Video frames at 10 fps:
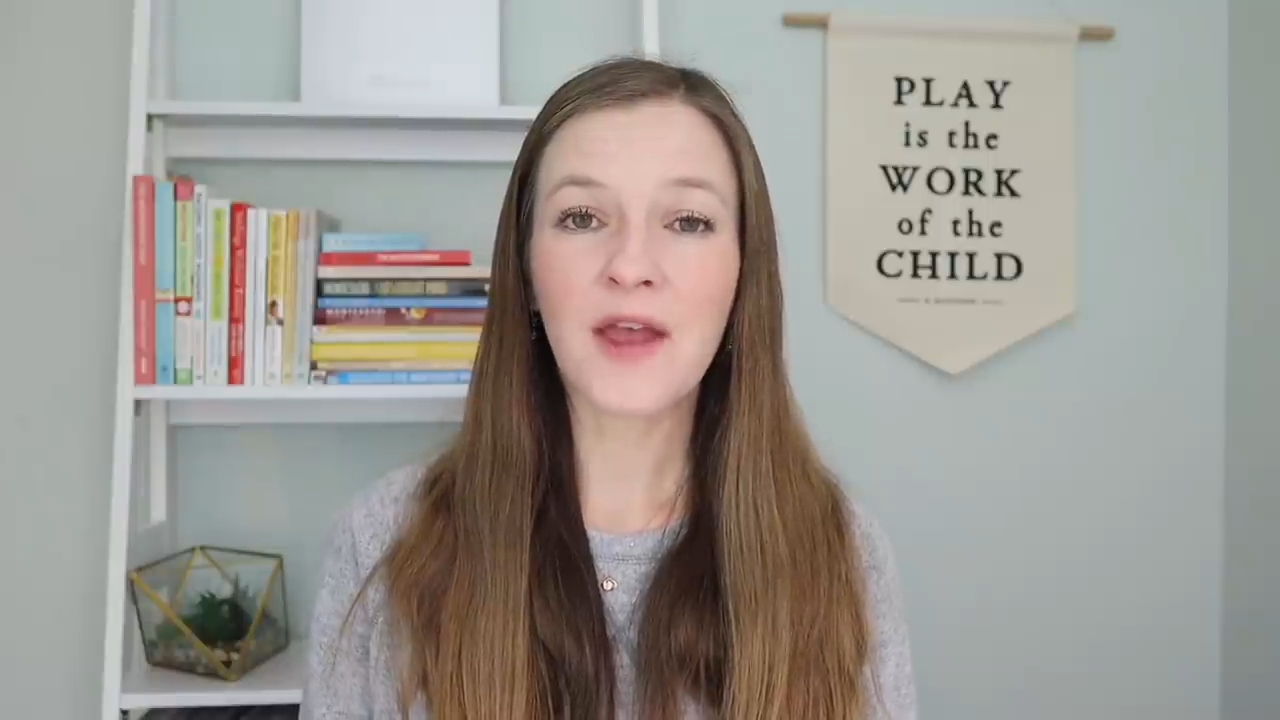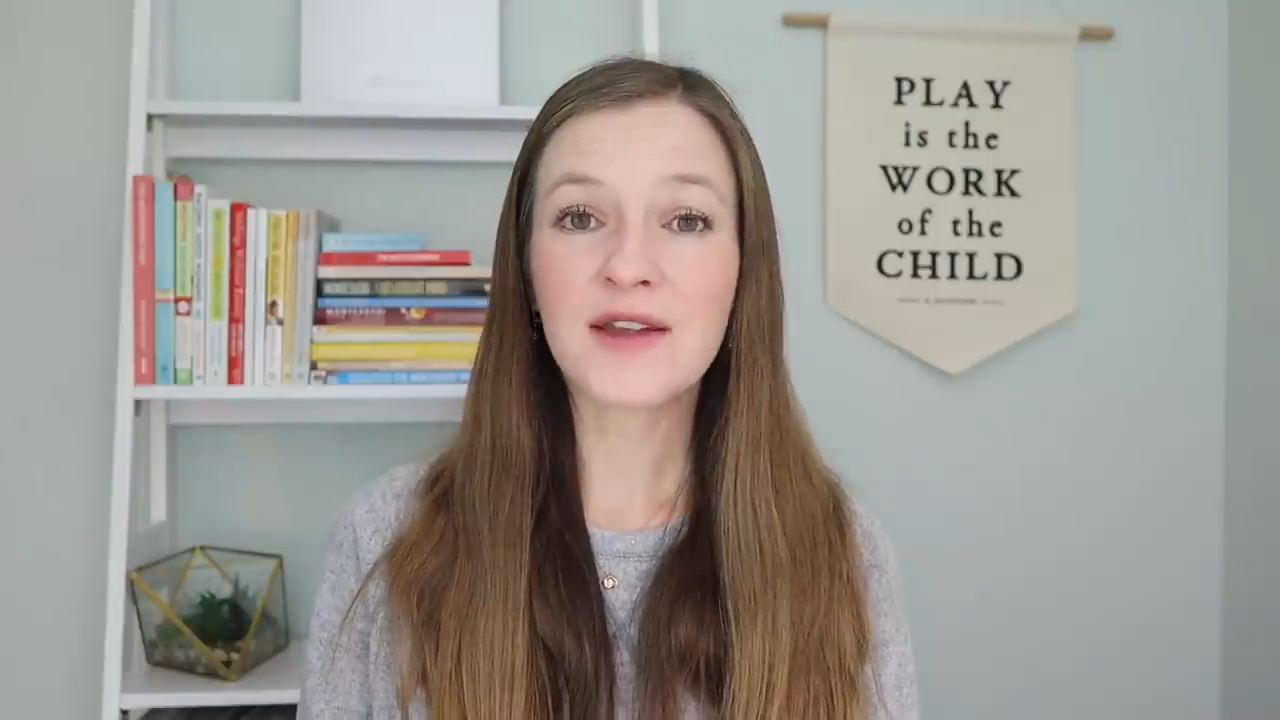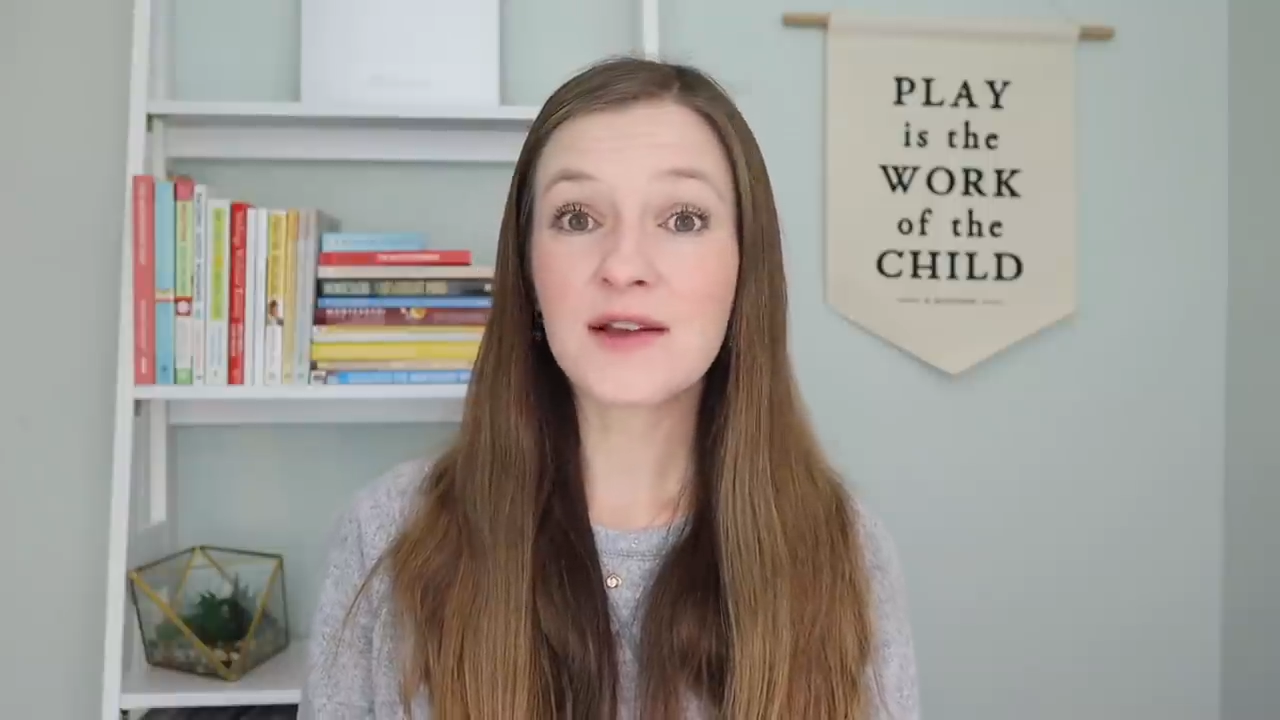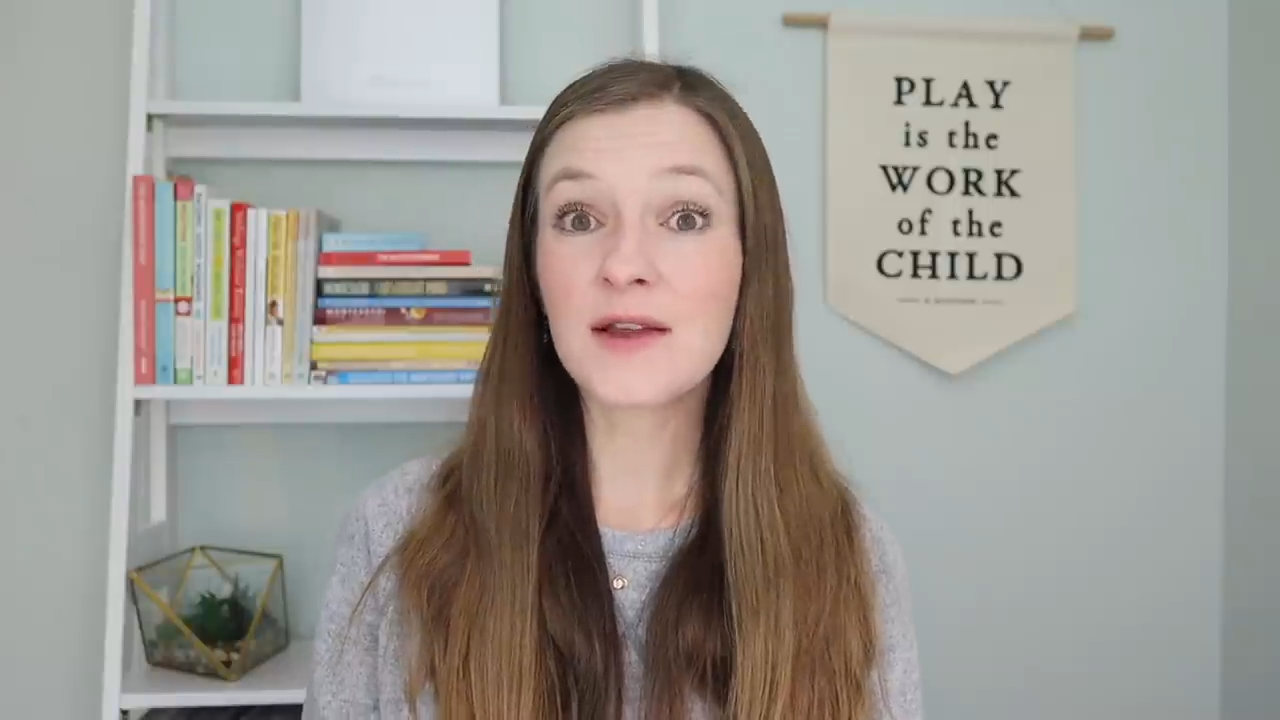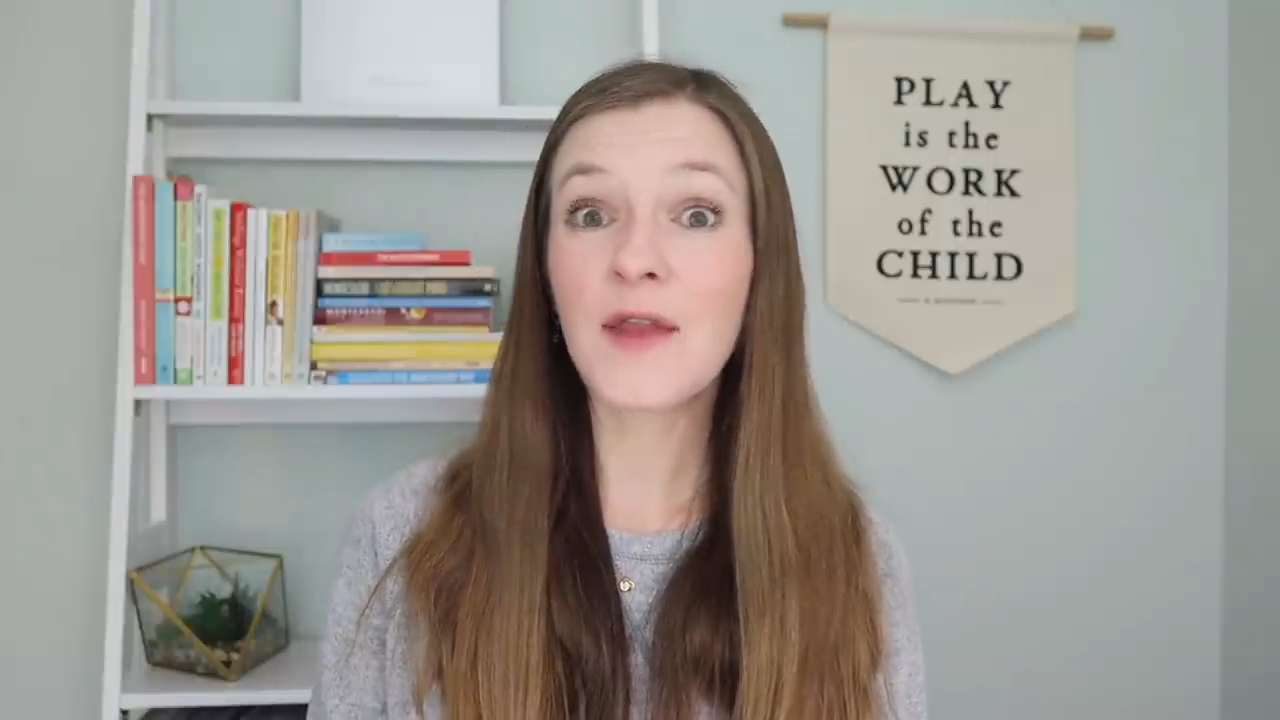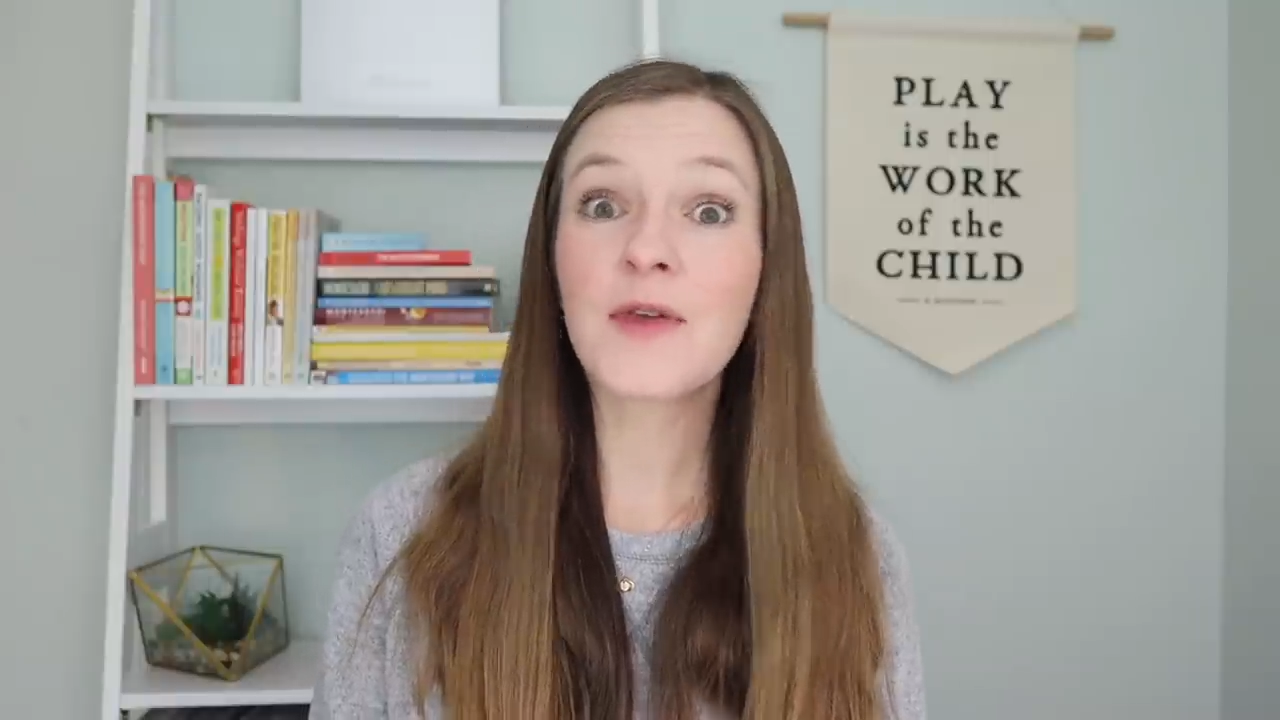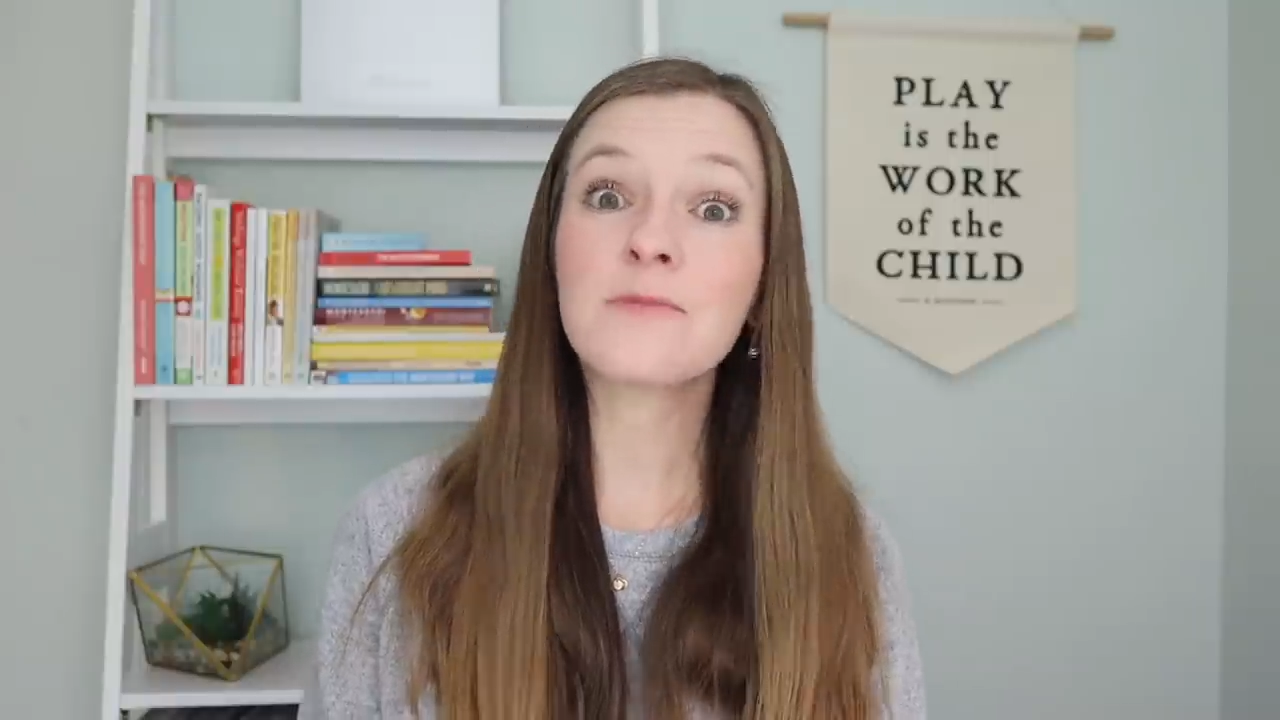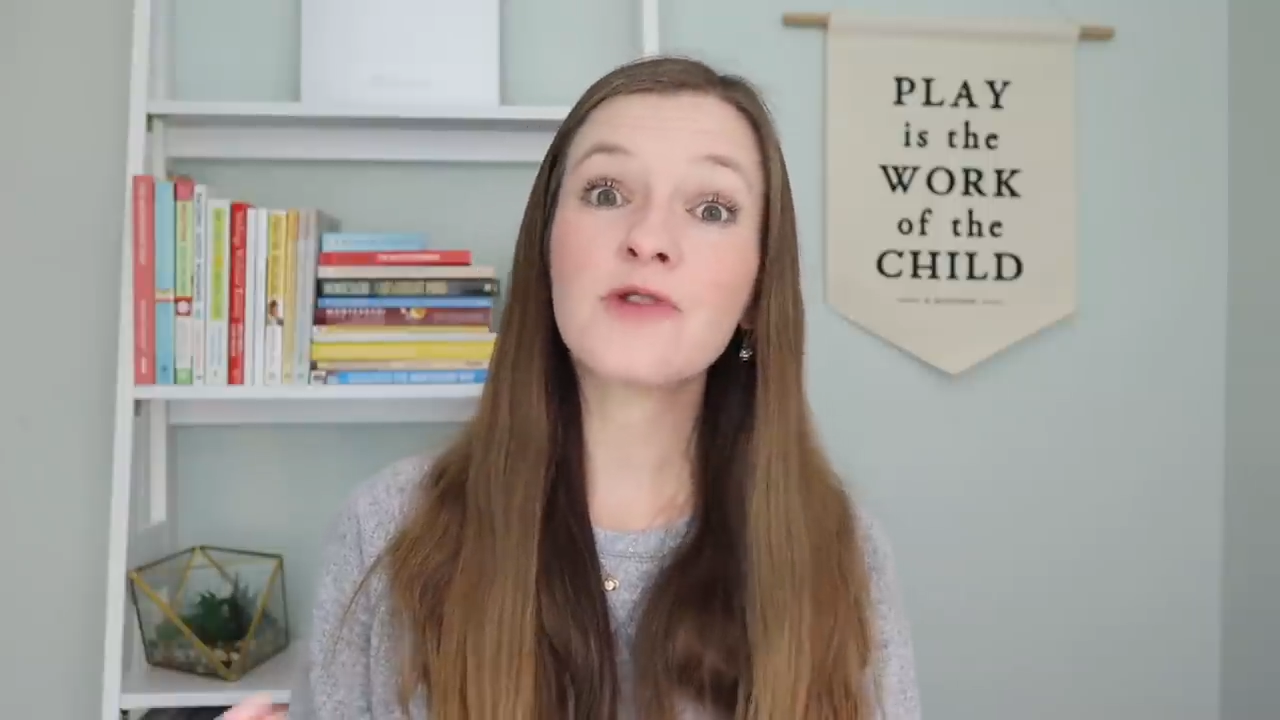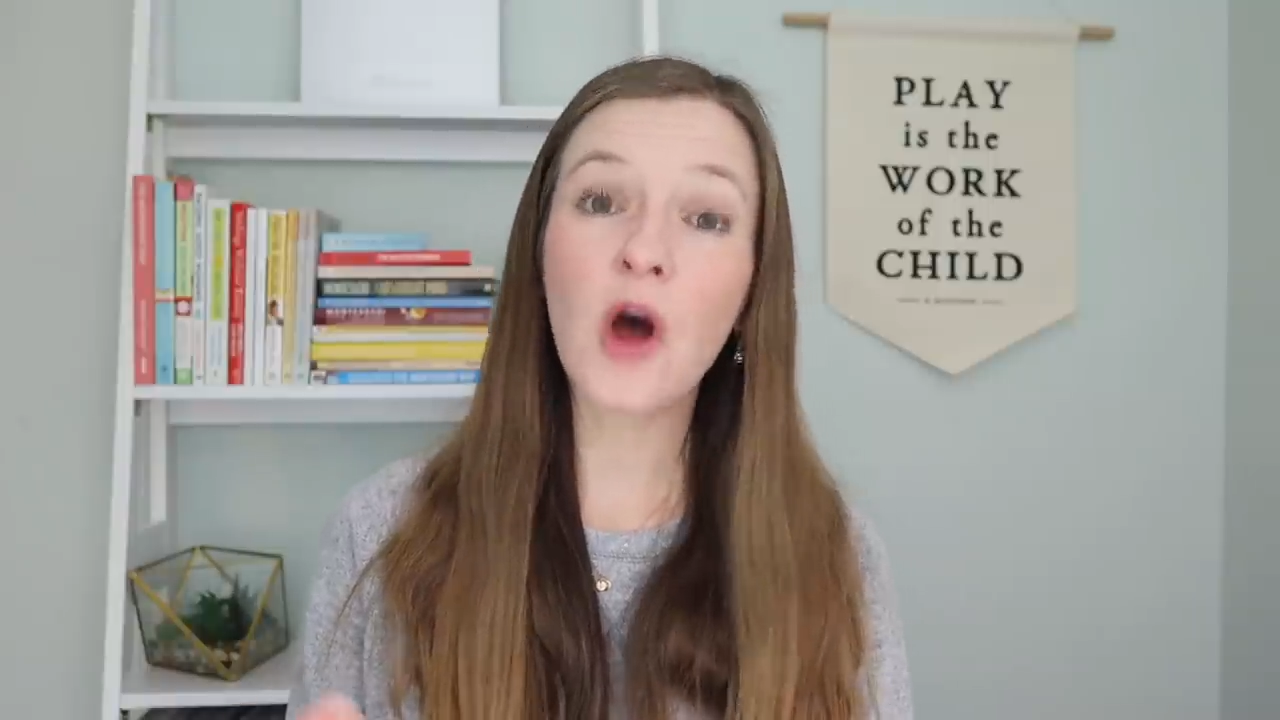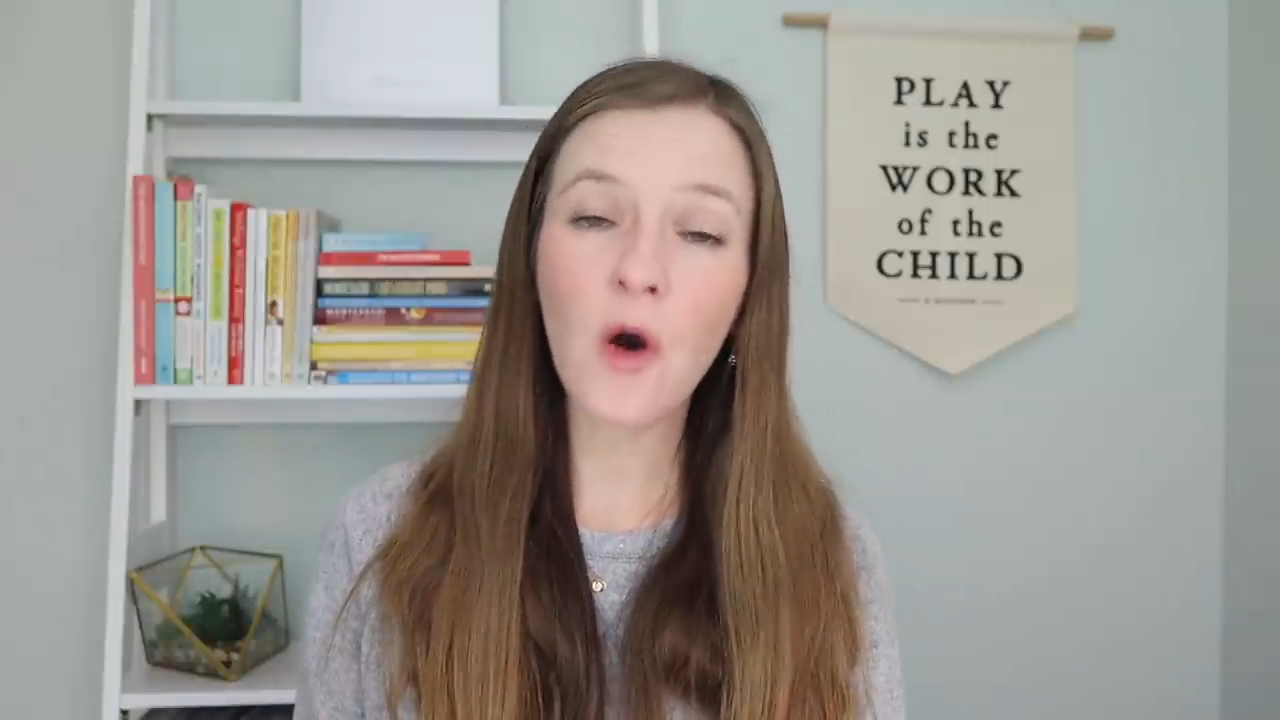to let
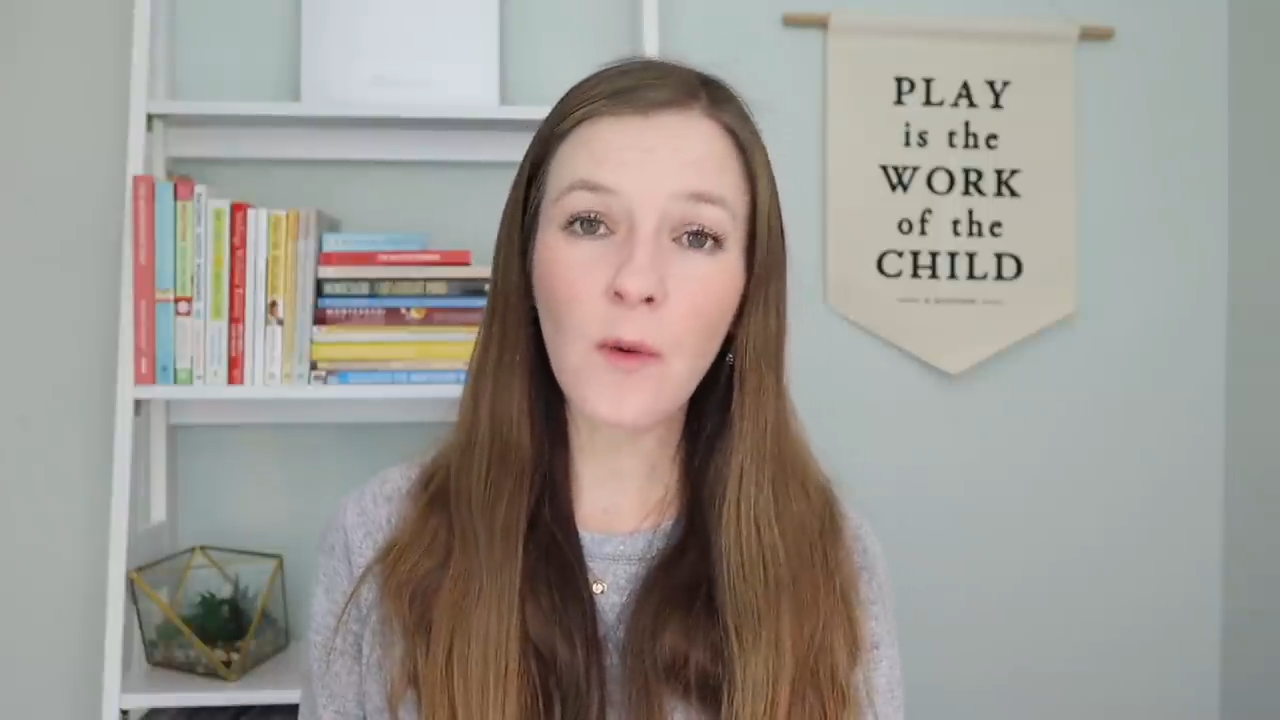them know